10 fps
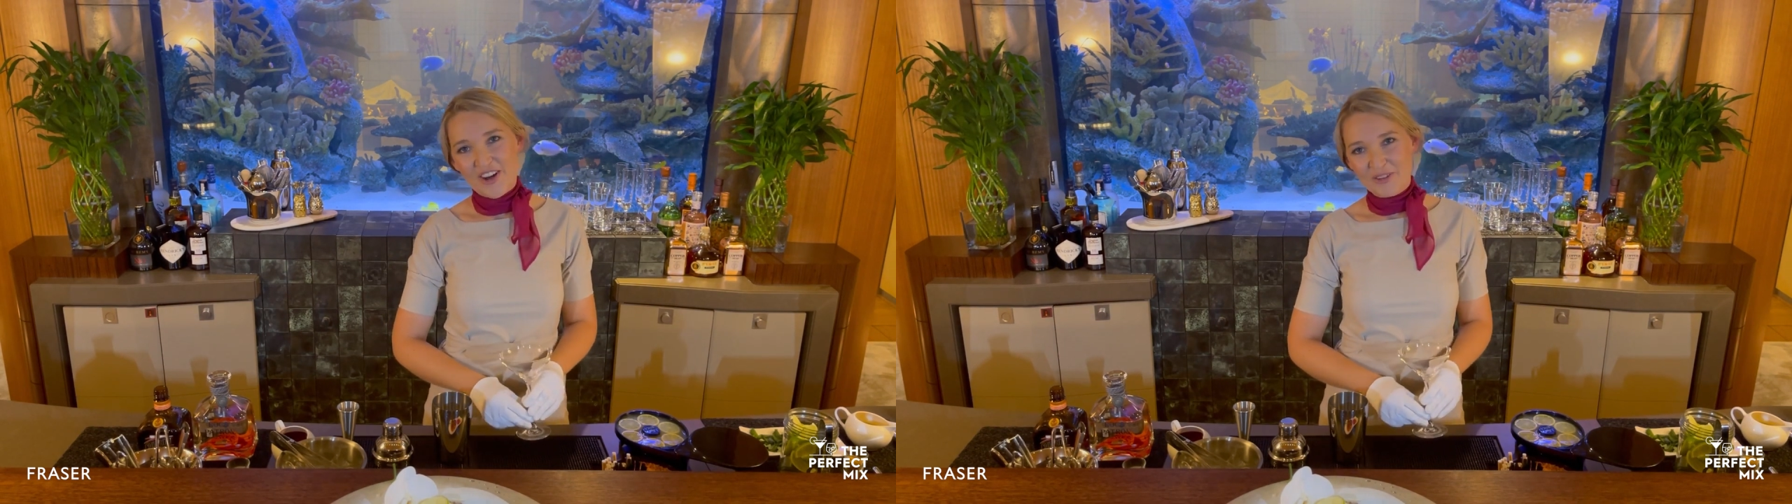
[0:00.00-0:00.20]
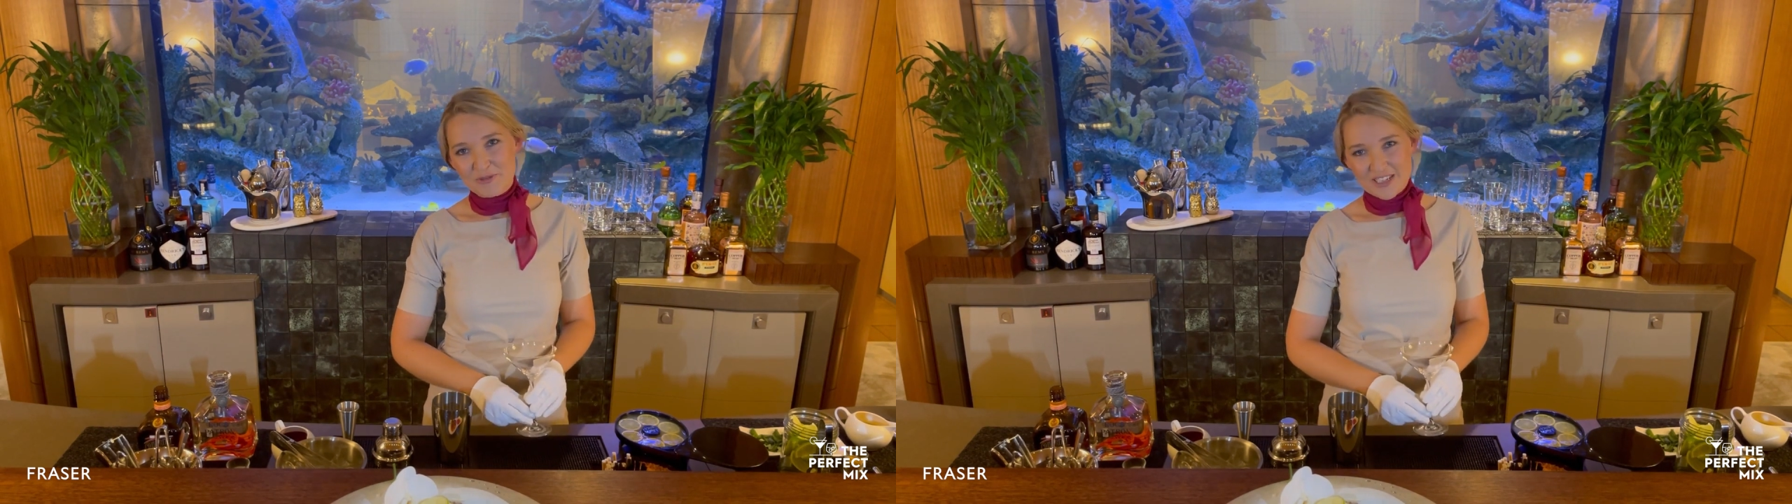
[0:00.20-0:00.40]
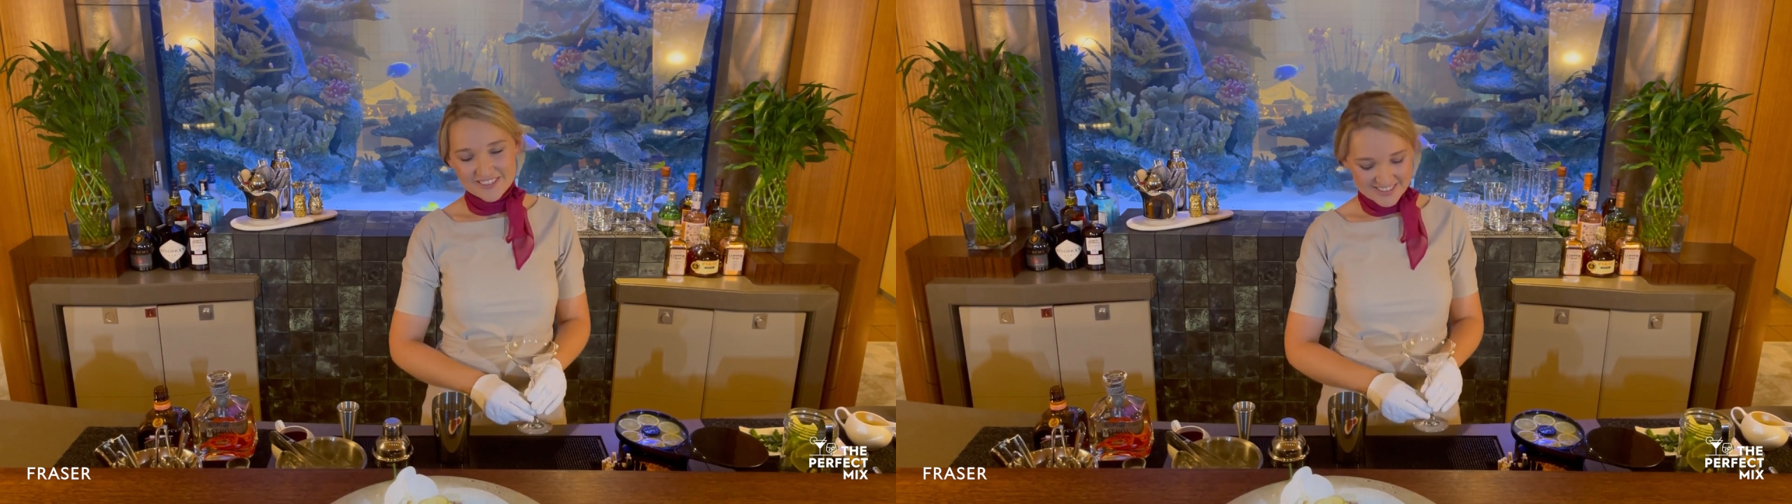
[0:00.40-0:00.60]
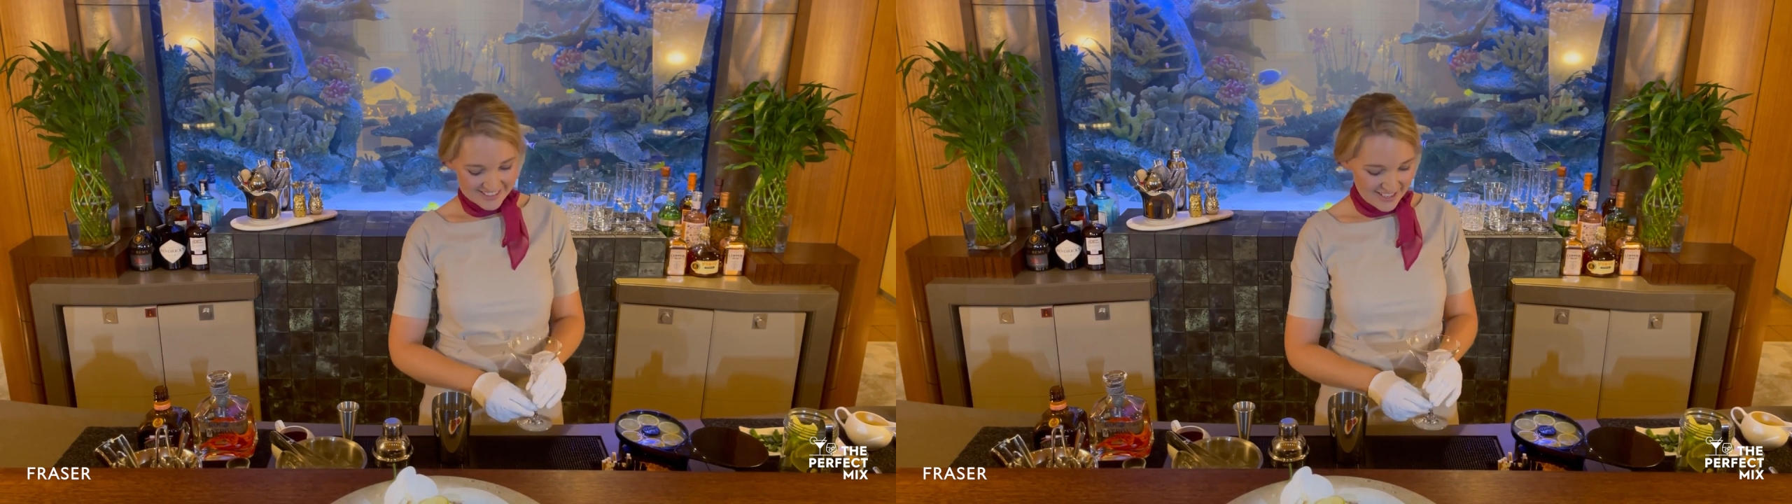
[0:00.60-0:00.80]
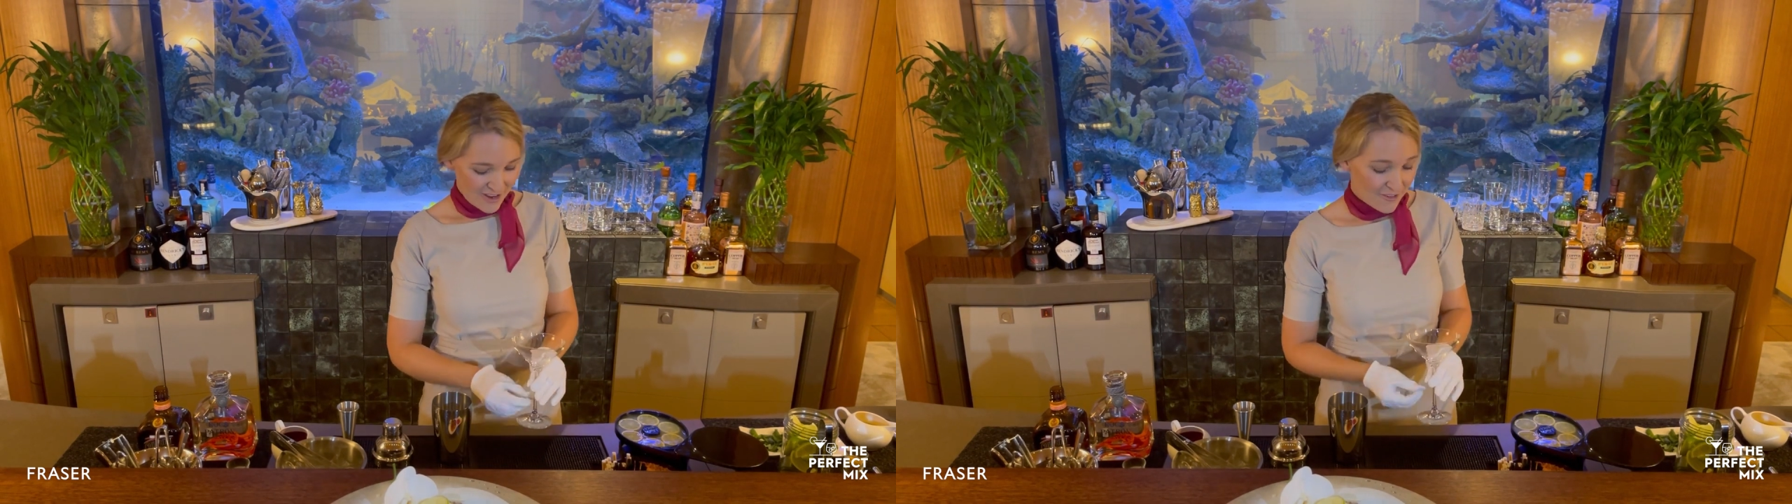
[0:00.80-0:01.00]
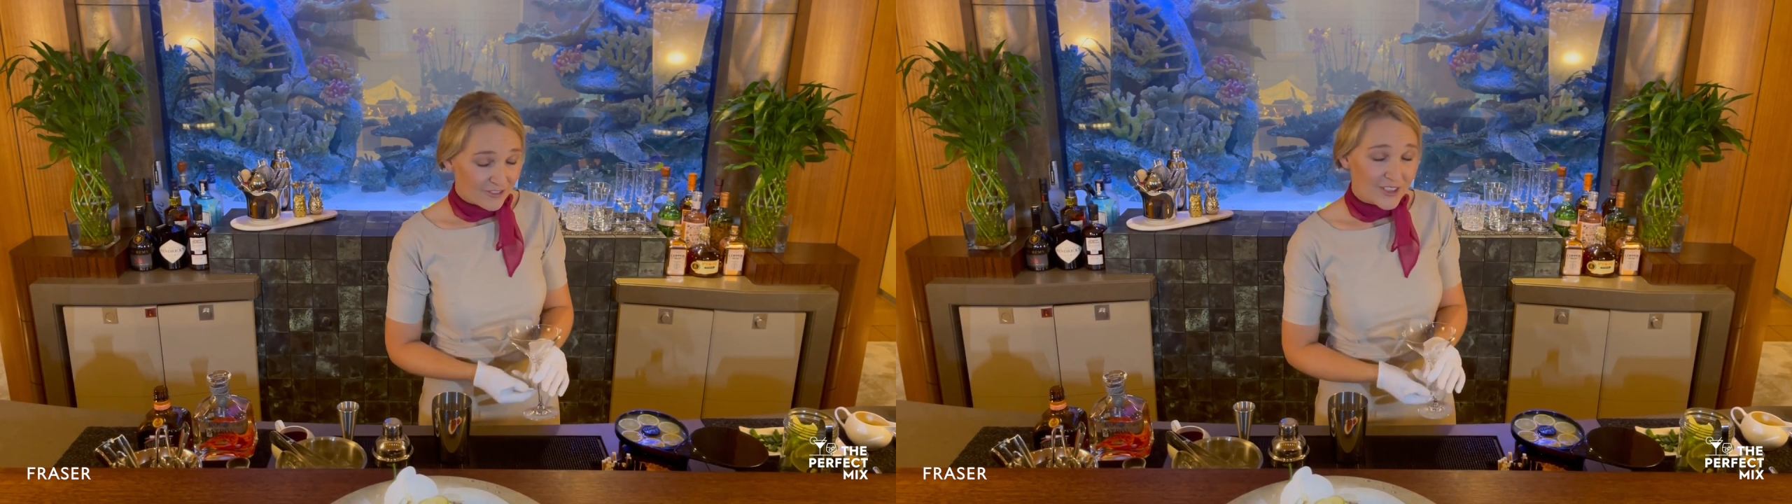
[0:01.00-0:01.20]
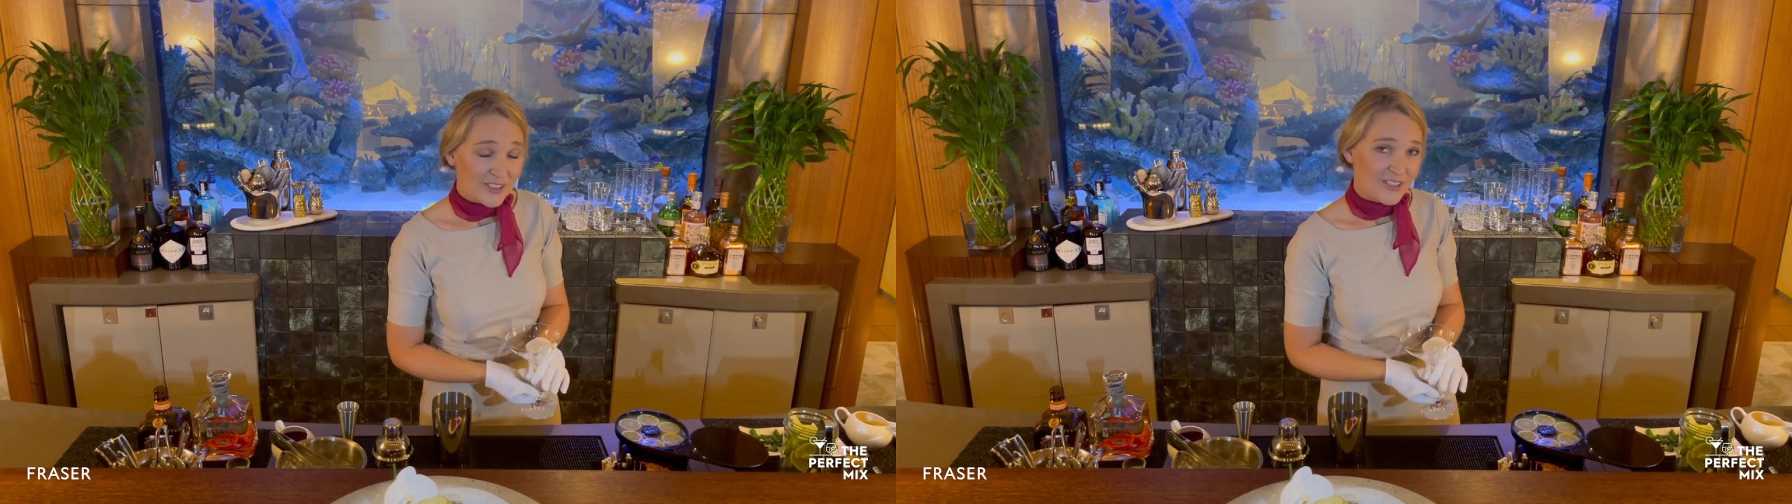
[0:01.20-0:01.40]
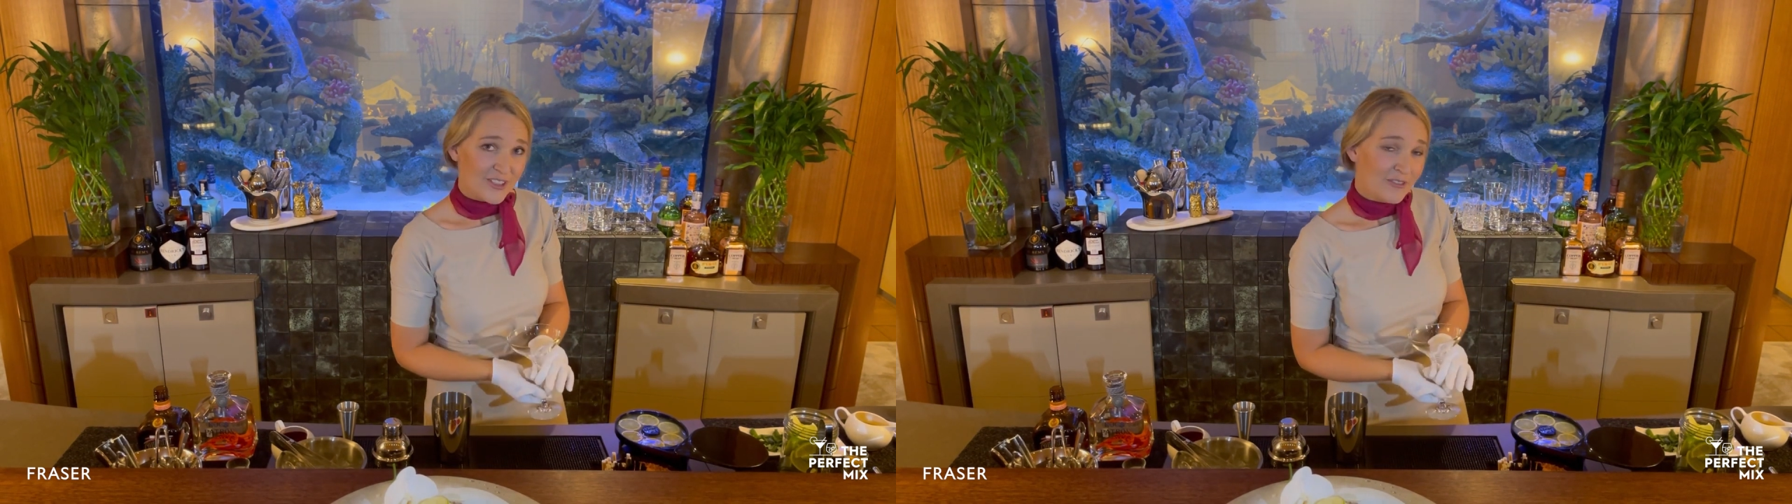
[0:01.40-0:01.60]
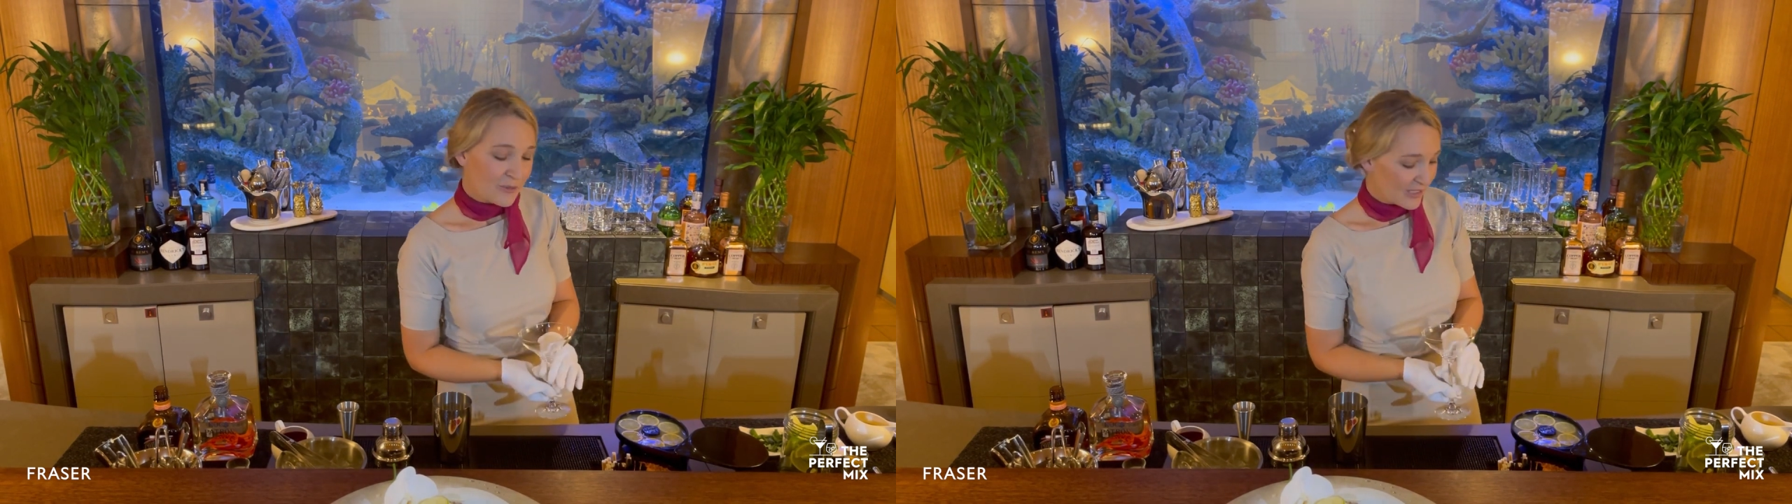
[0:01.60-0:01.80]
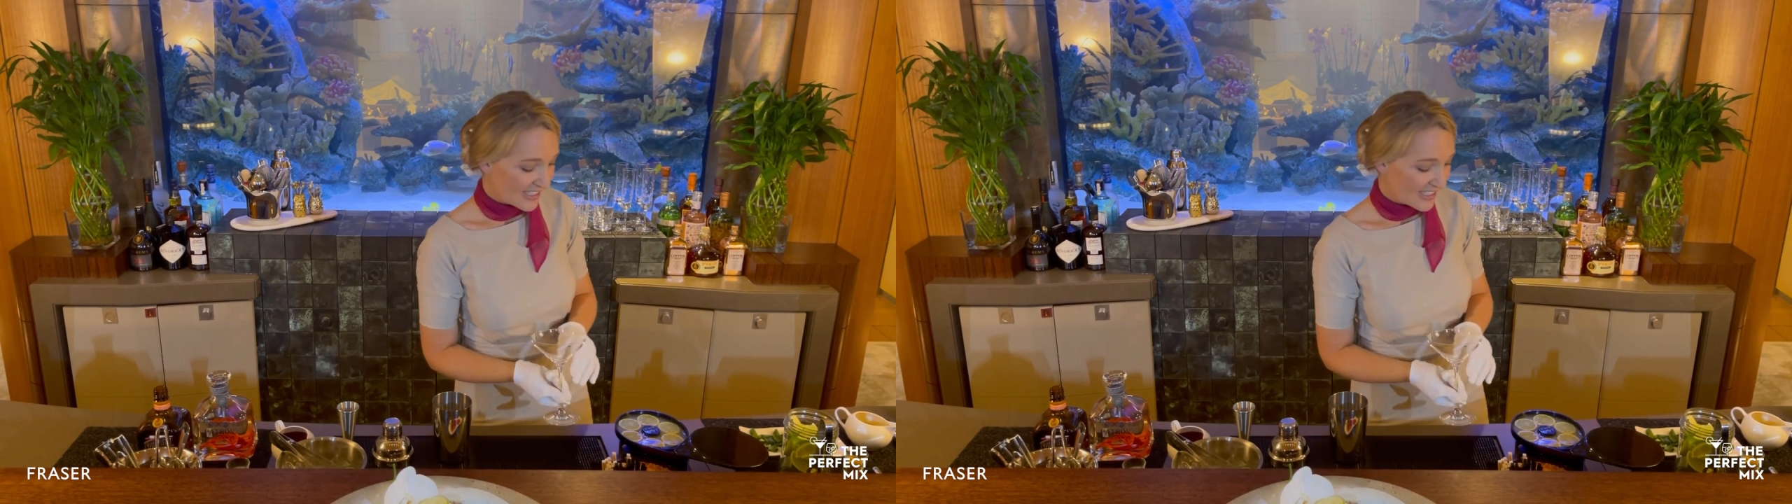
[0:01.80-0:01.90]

Hot Wheels. First off, we're